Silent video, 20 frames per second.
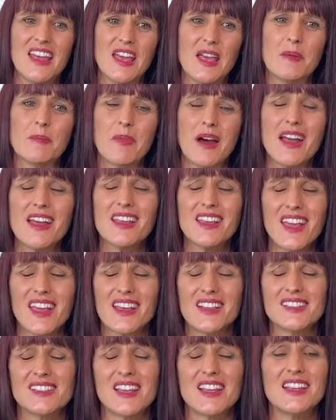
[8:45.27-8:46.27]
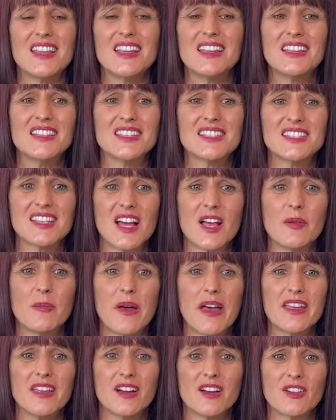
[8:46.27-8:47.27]
In my case, I needed to tell
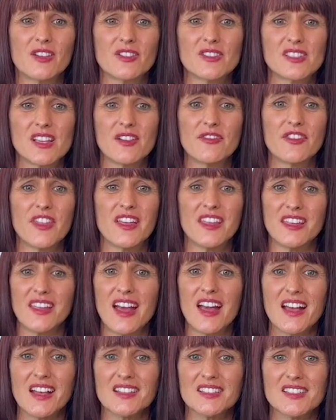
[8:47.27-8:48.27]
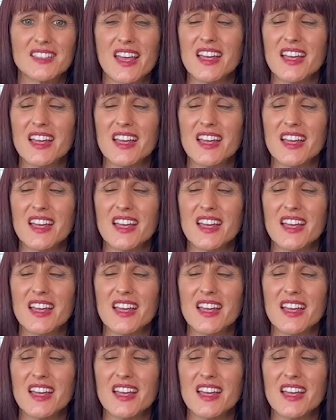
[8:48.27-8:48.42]
my younger self that yes,